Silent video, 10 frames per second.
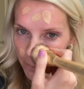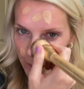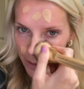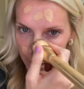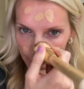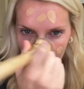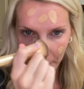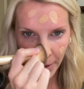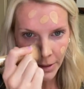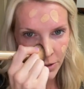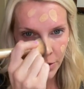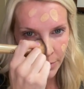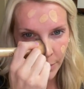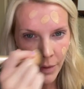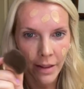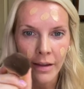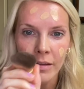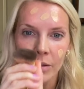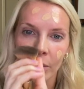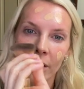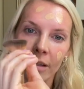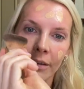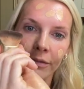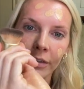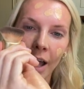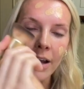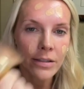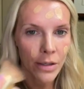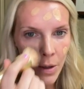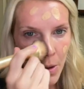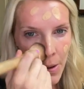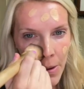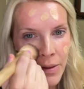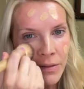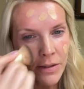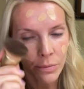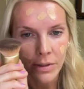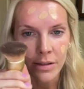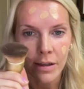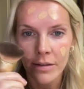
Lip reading: get a big brush. I like this one that's like flat. This one is not